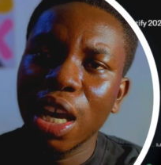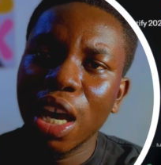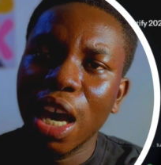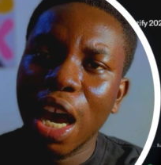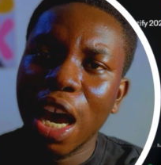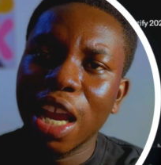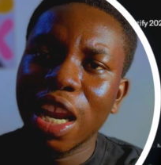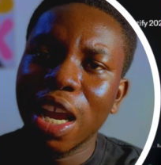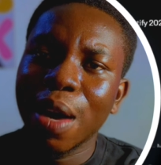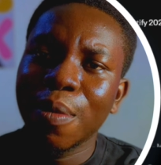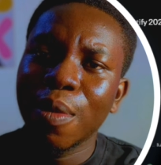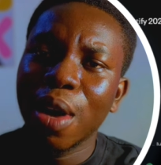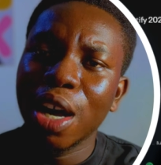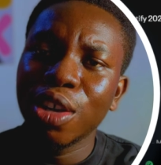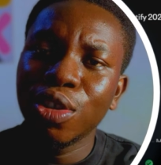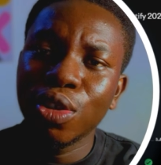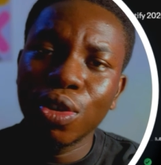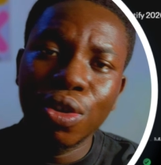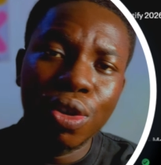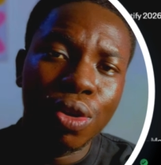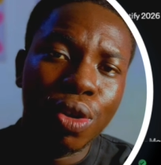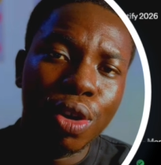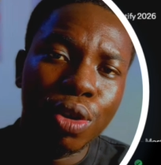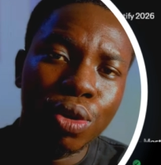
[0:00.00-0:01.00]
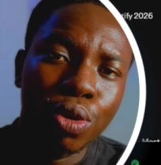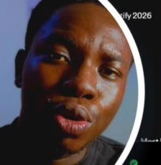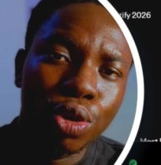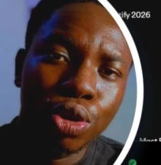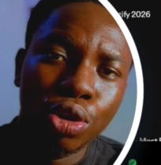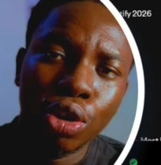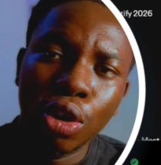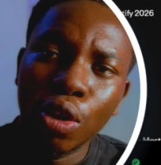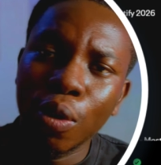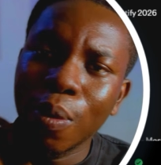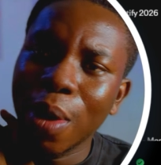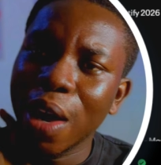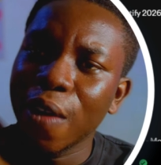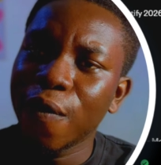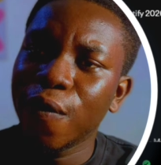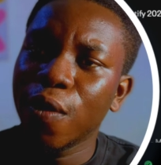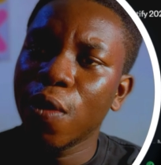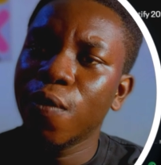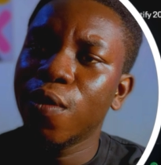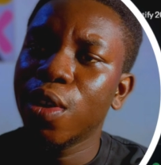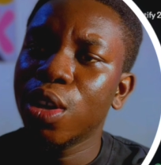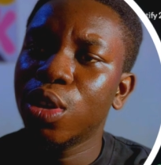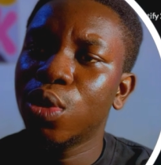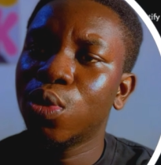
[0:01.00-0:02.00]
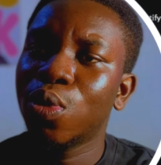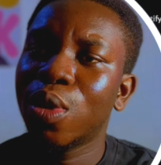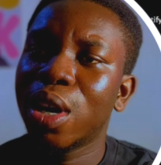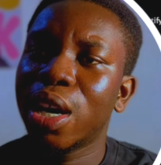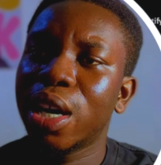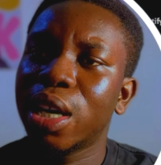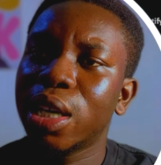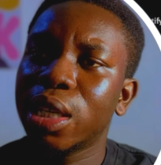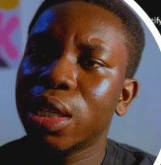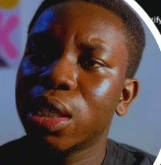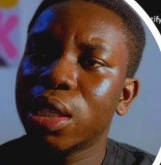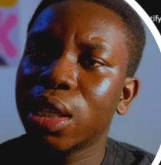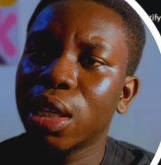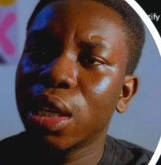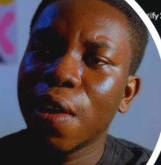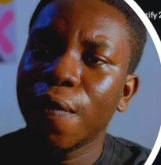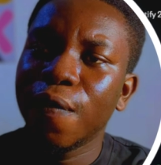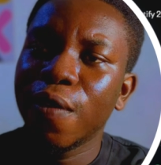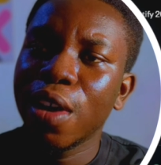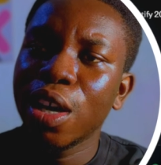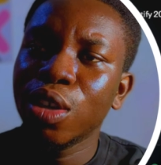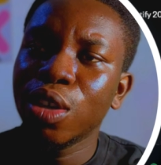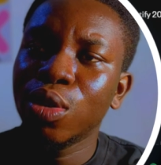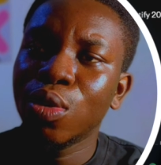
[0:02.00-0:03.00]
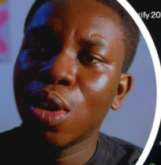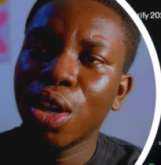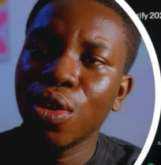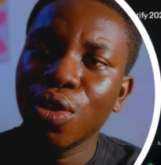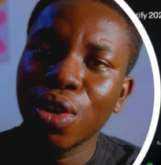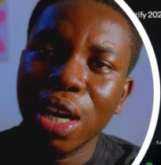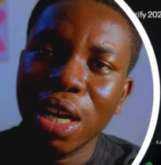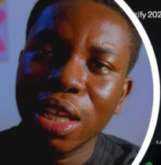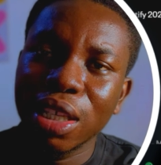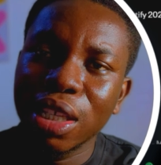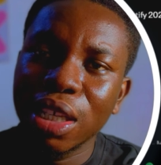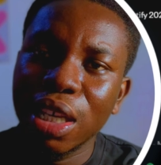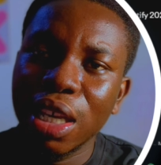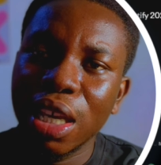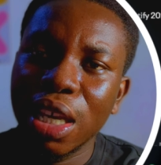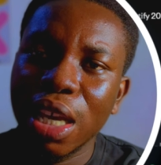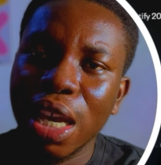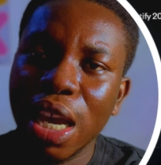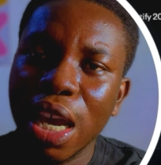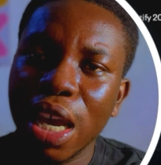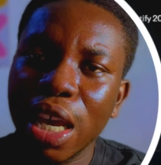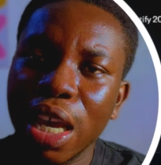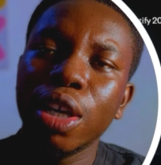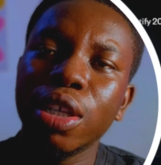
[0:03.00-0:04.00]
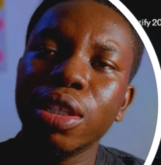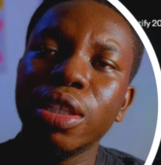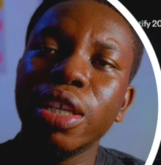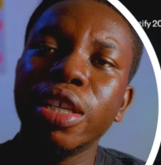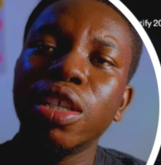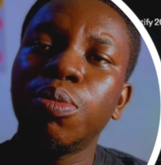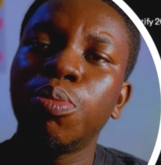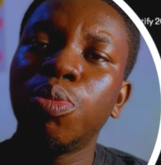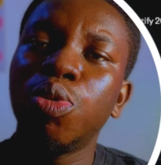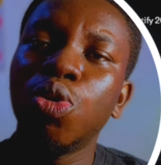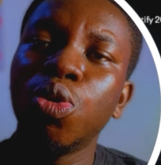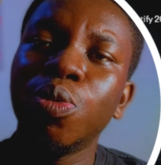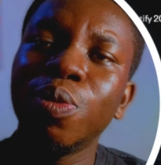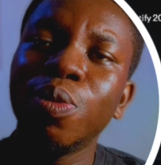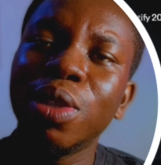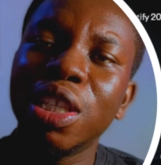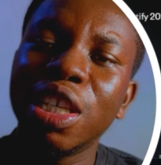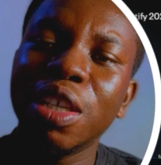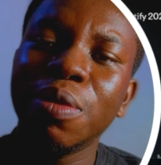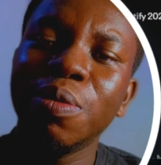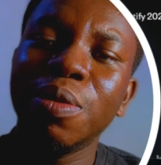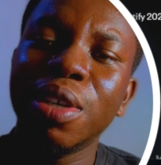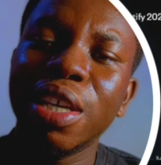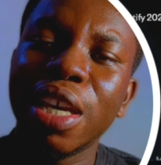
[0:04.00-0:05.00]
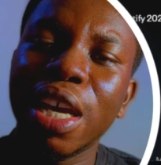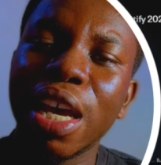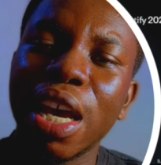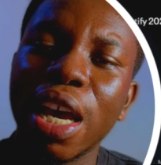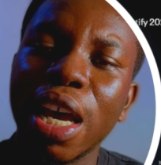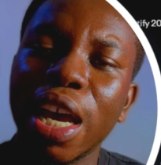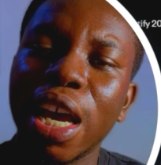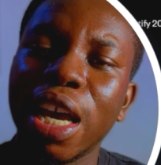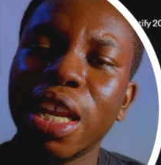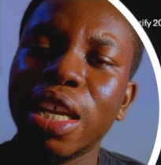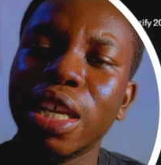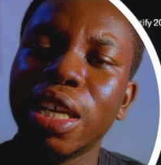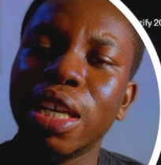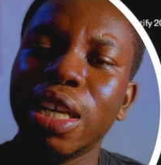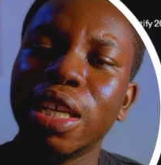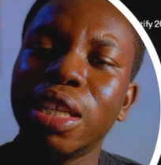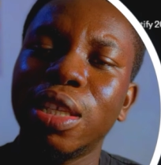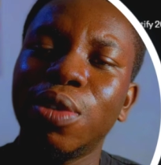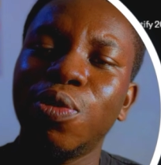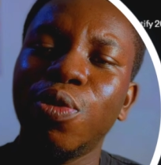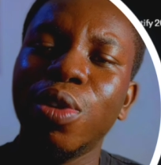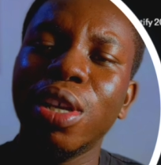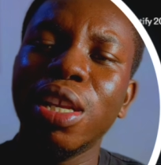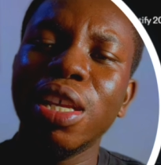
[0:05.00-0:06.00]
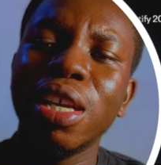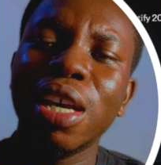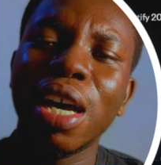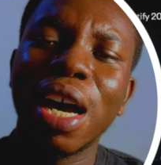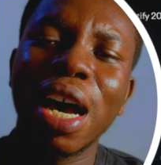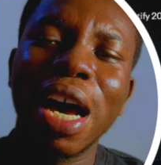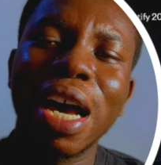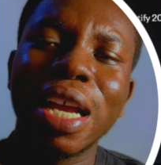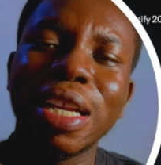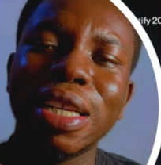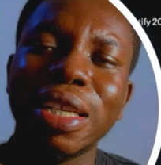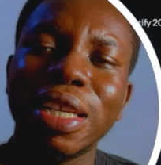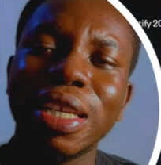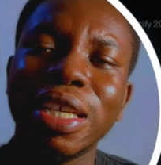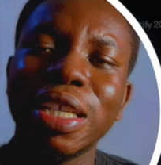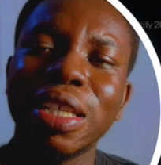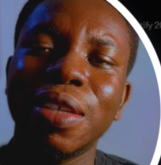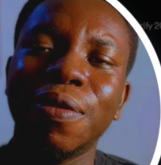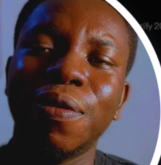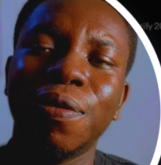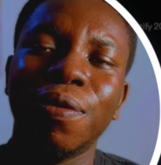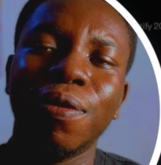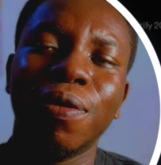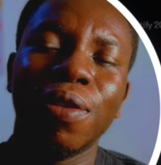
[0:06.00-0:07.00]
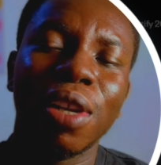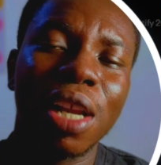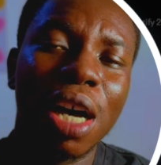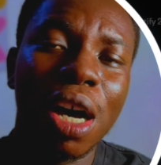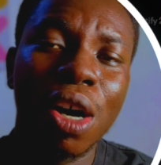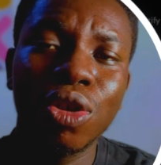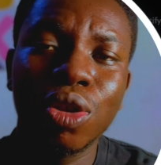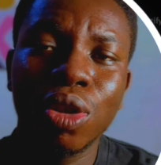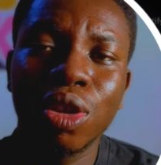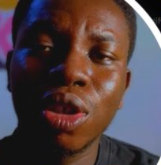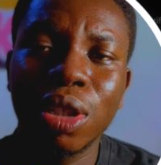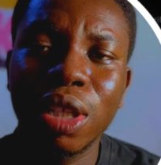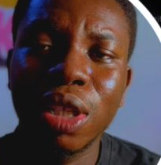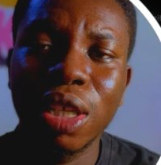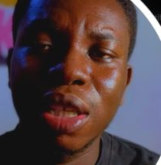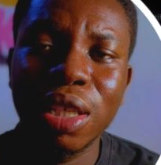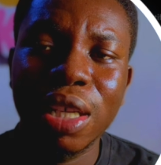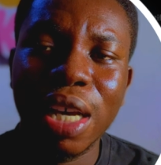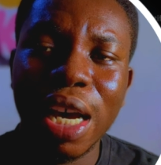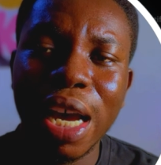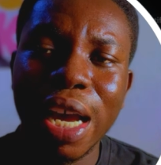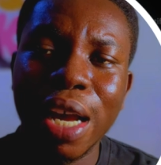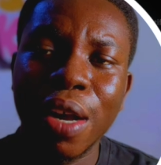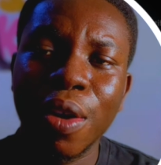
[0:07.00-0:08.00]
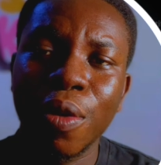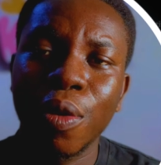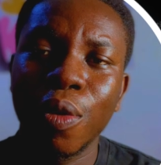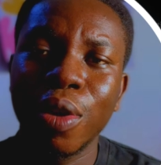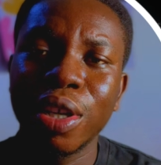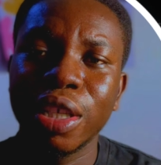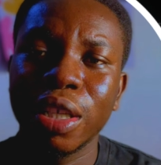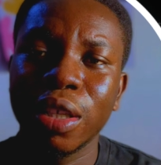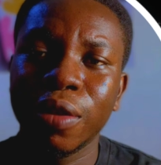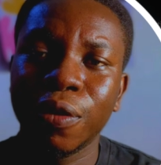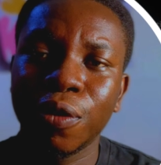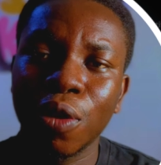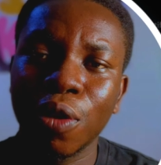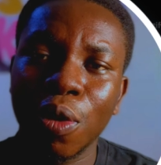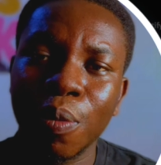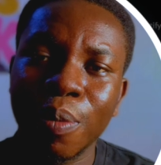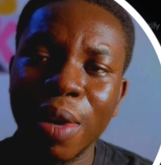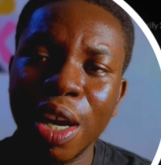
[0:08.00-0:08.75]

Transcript: and I'm actually going to show you my favorite ones. The first one you can see here is this bloom theme here, and it really add this flaunt design which is from